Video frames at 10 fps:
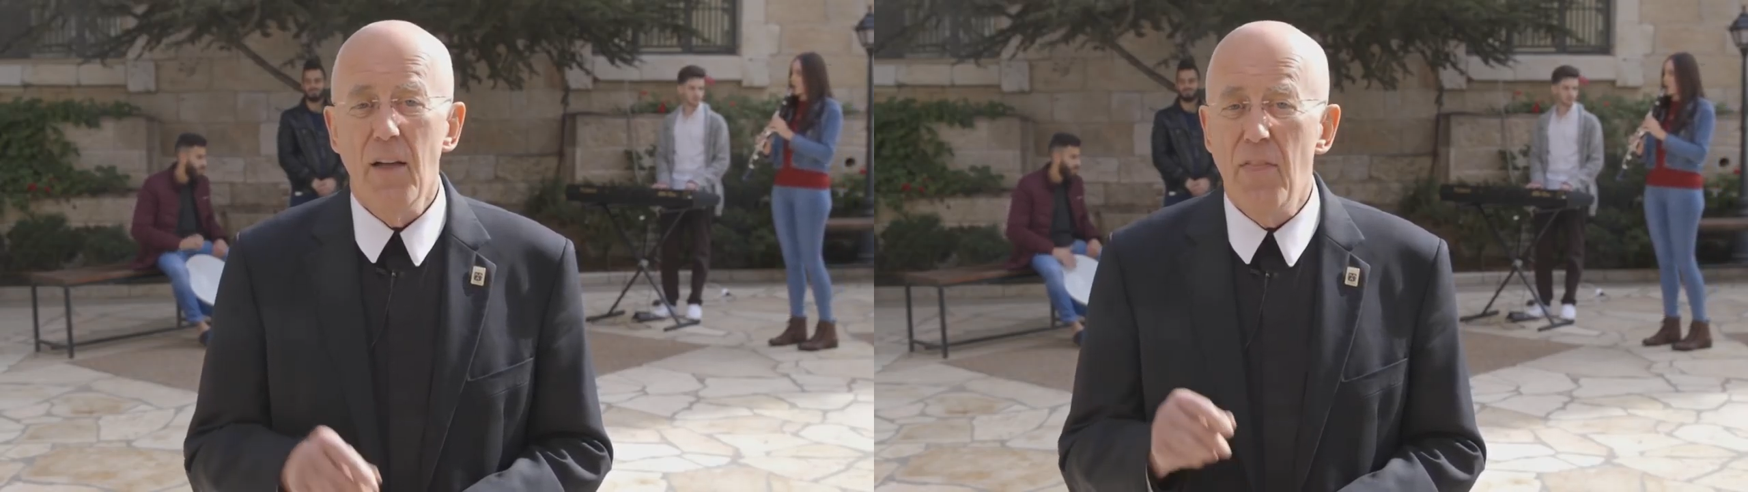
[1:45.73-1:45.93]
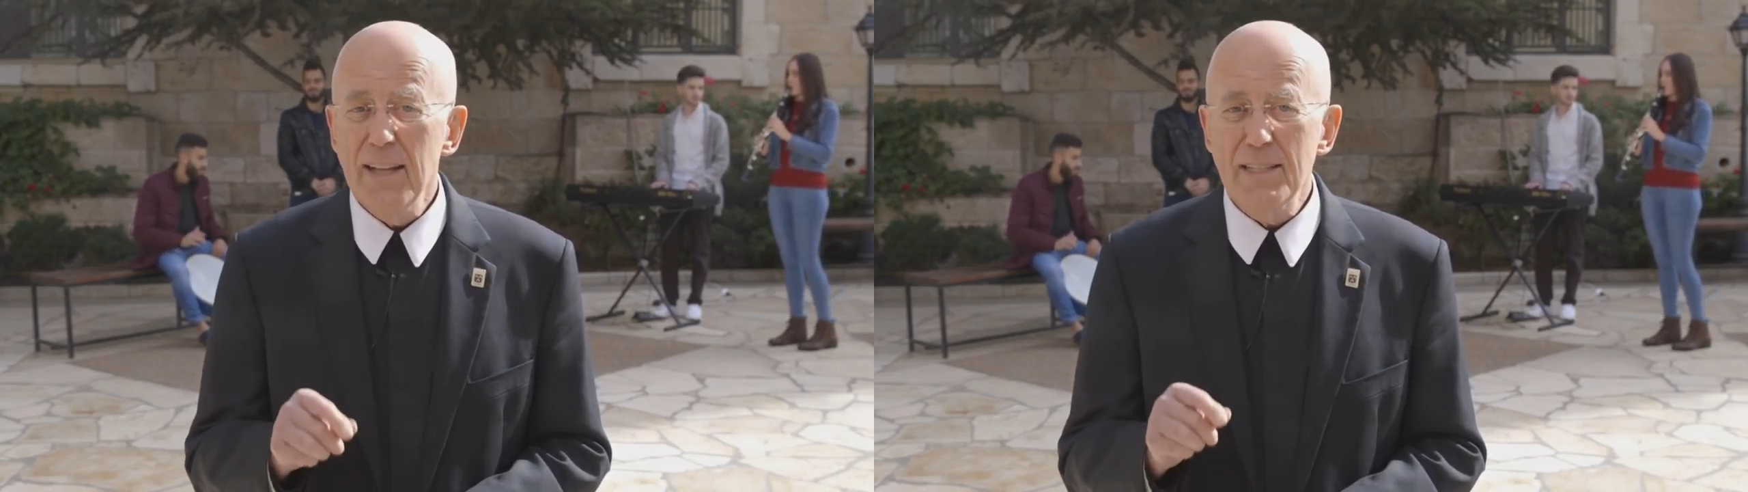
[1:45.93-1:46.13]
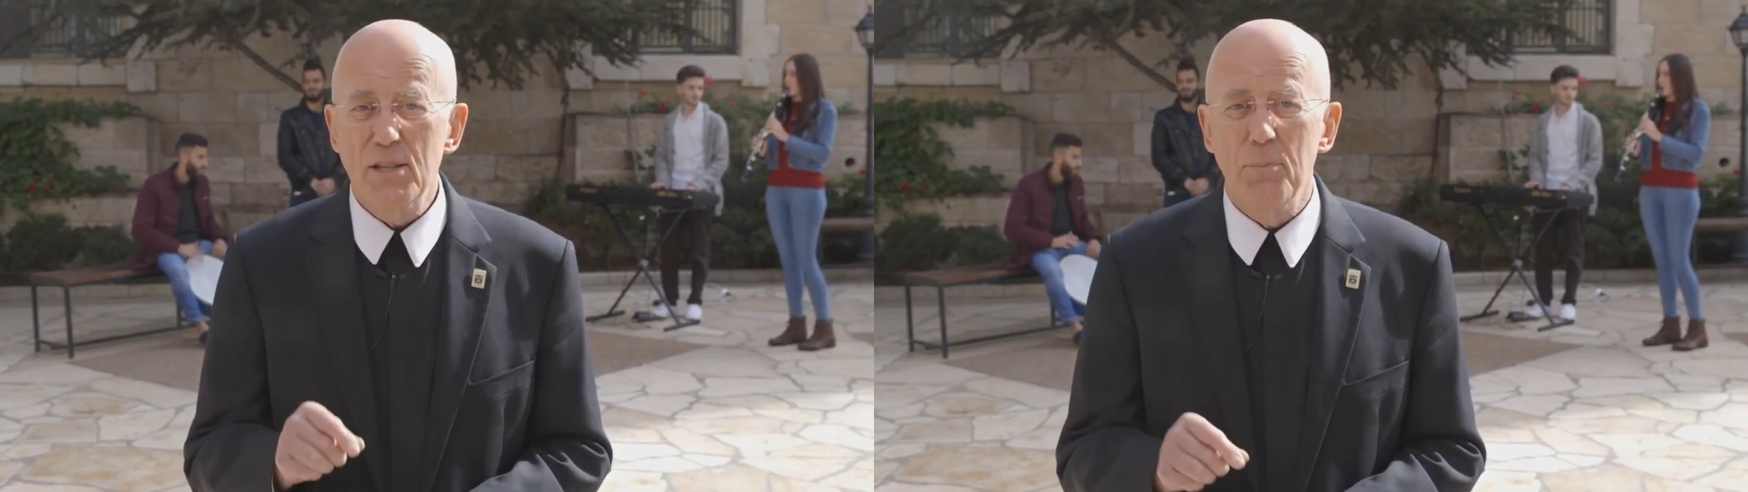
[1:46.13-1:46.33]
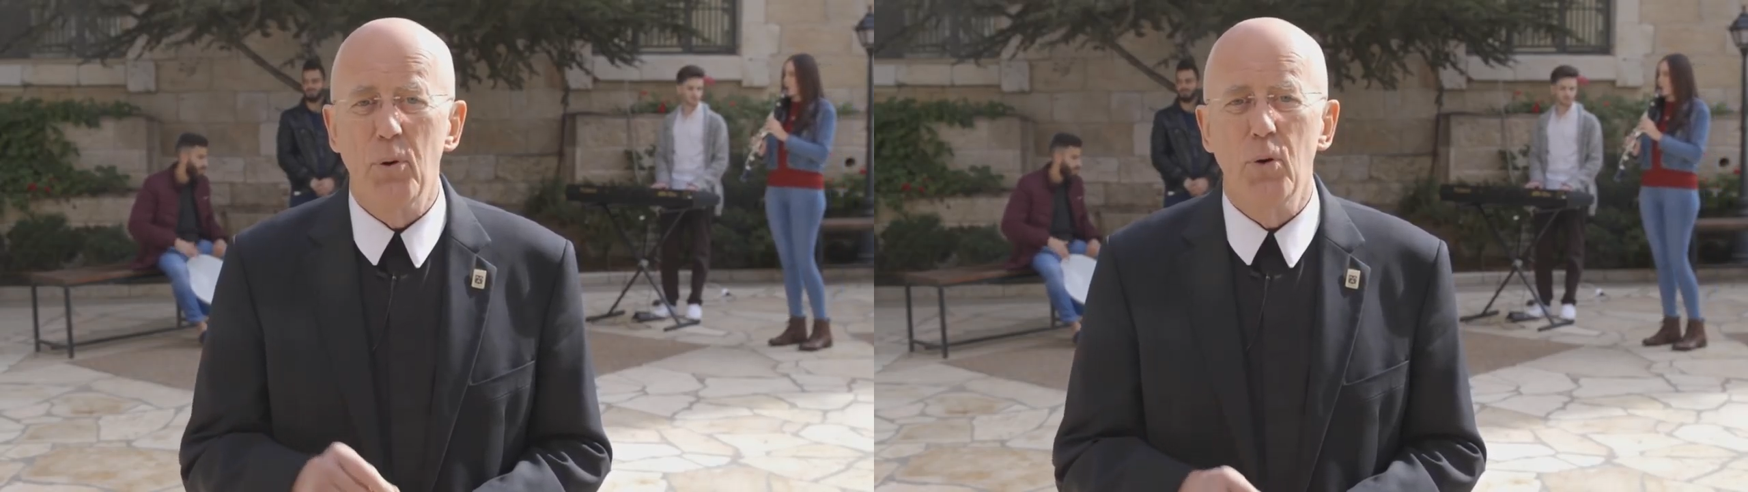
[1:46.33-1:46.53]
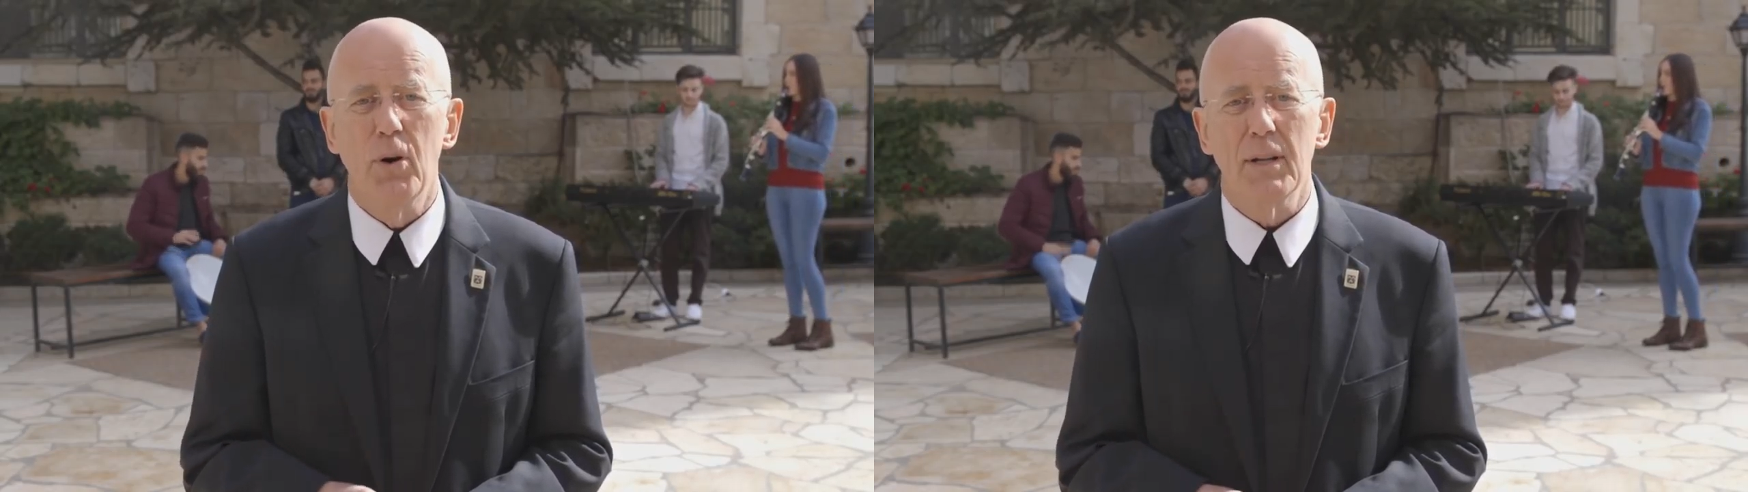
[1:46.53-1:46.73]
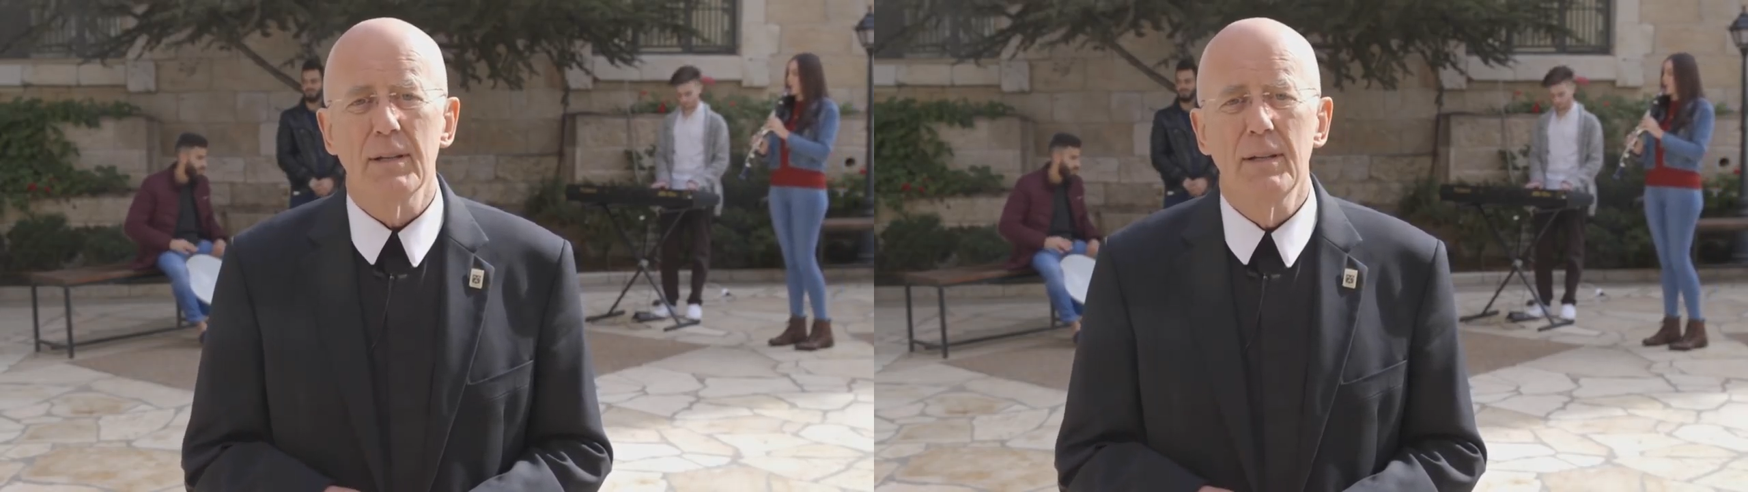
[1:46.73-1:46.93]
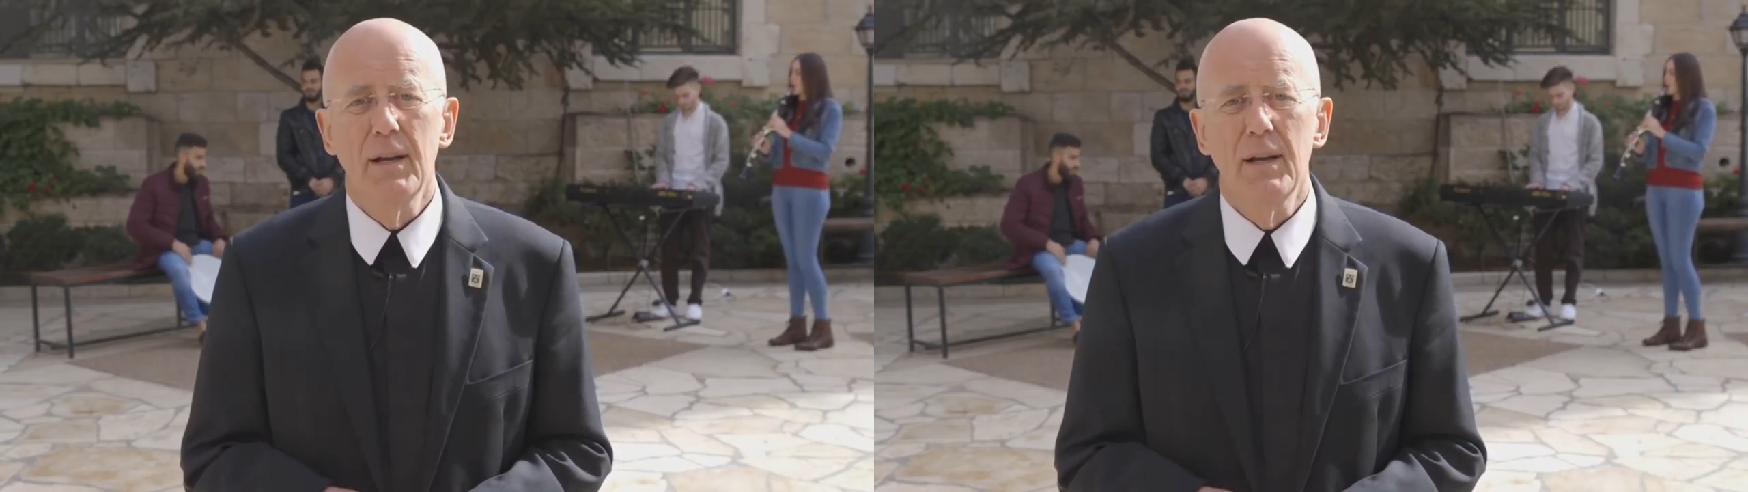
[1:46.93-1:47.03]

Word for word: That support